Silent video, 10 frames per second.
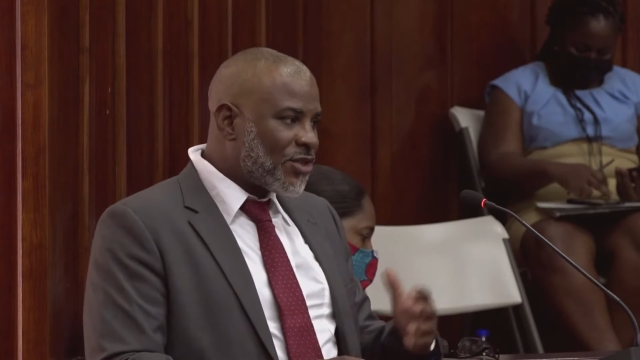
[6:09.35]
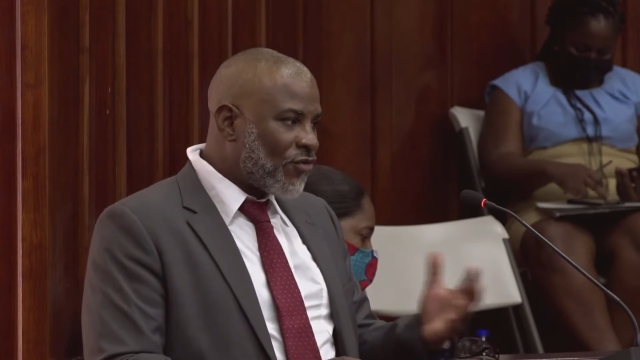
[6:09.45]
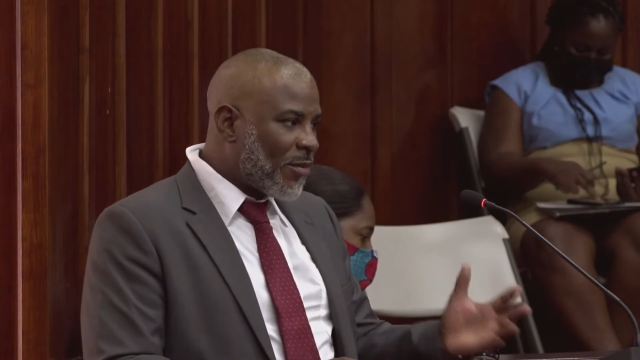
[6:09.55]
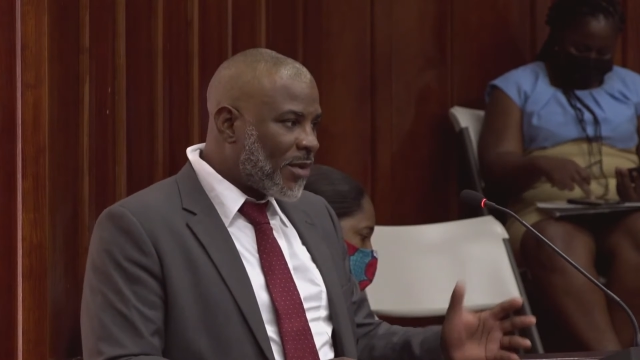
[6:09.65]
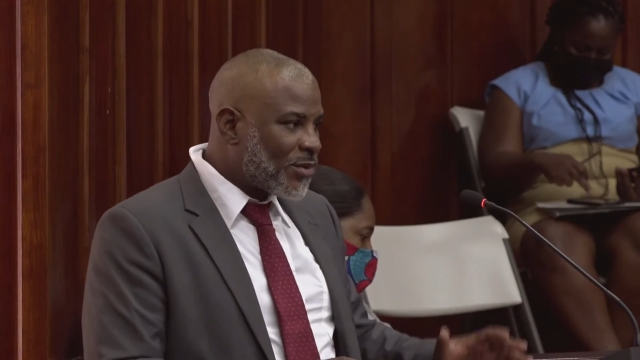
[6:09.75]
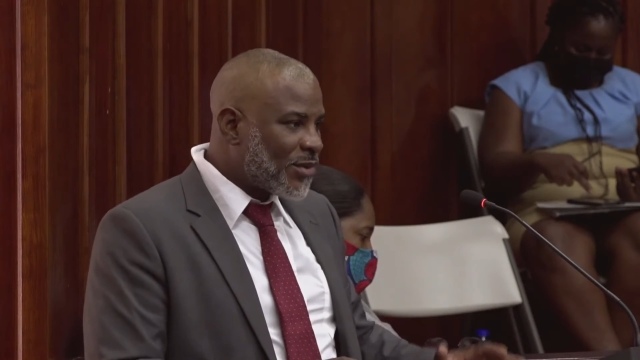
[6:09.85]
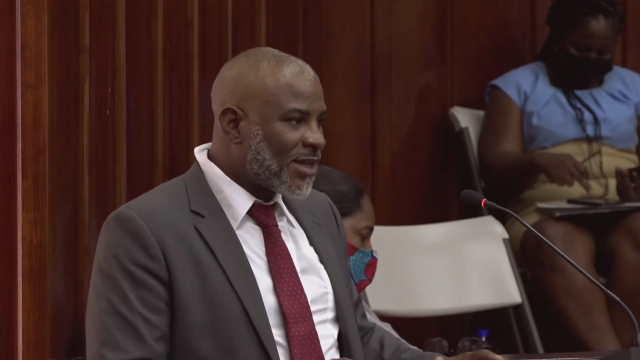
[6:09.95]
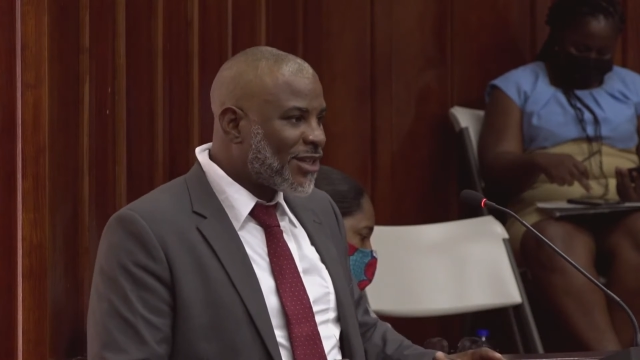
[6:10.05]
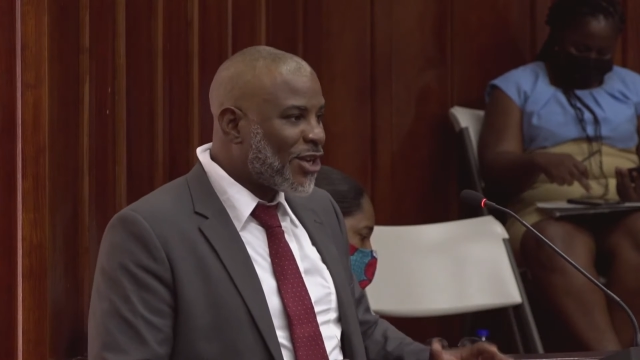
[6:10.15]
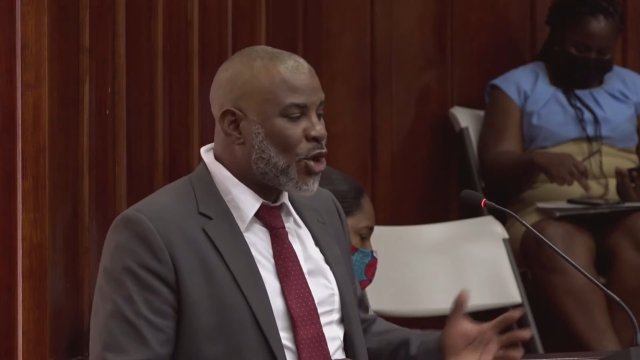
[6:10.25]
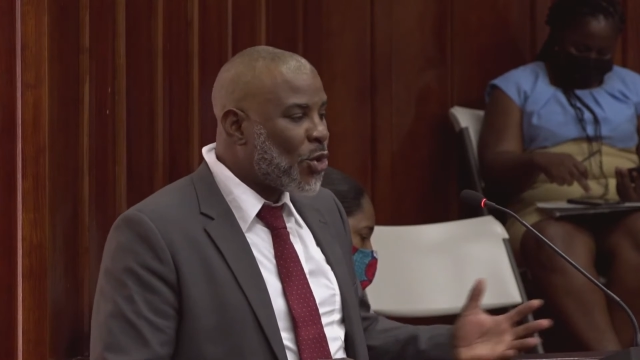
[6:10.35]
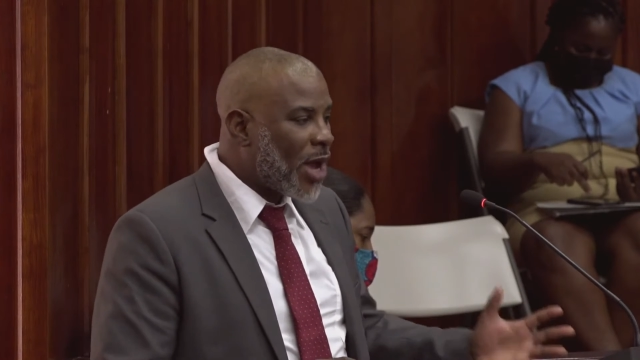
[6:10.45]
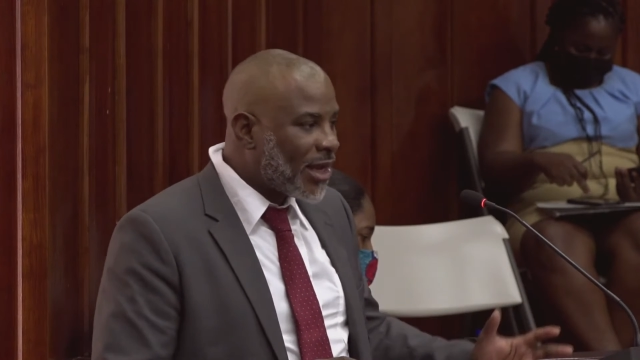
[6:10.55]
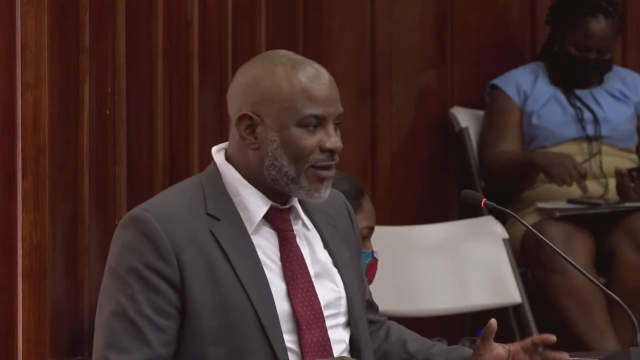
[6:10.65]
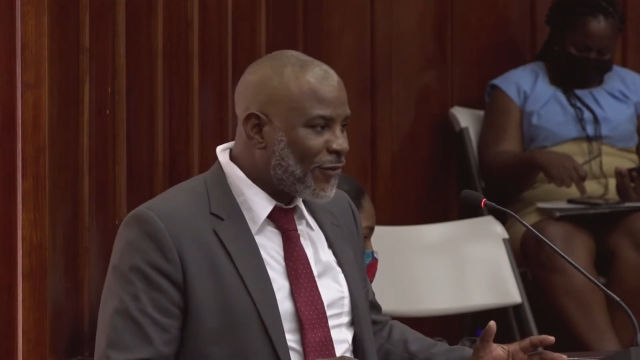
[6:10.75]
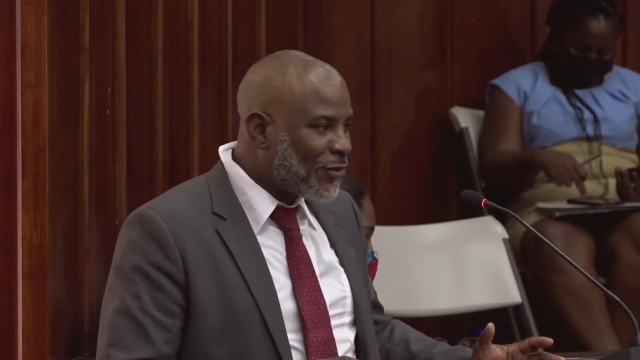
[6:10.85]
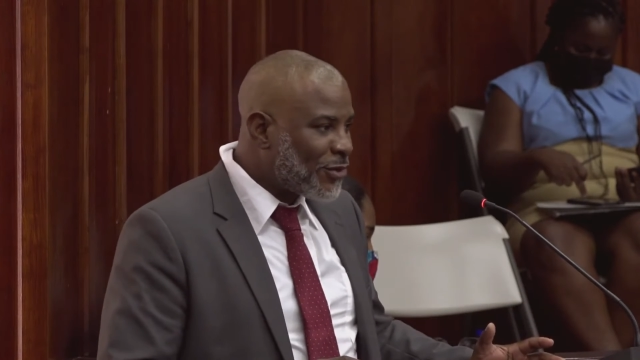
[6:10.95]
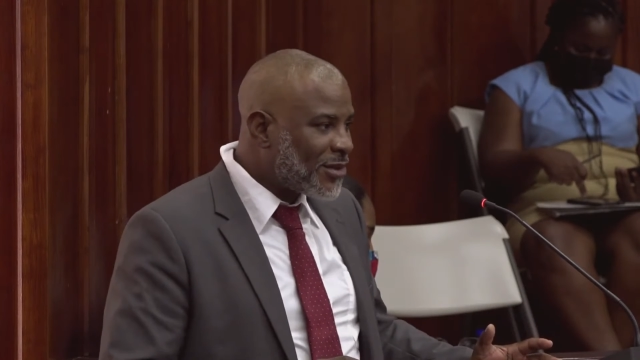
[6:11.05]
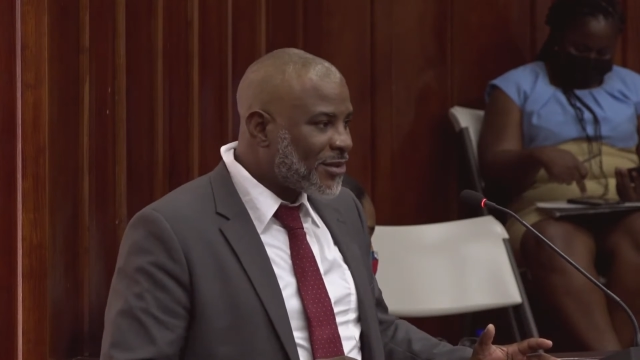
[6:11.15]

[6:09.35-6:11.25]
Romulus would say, the low-hanging fruits,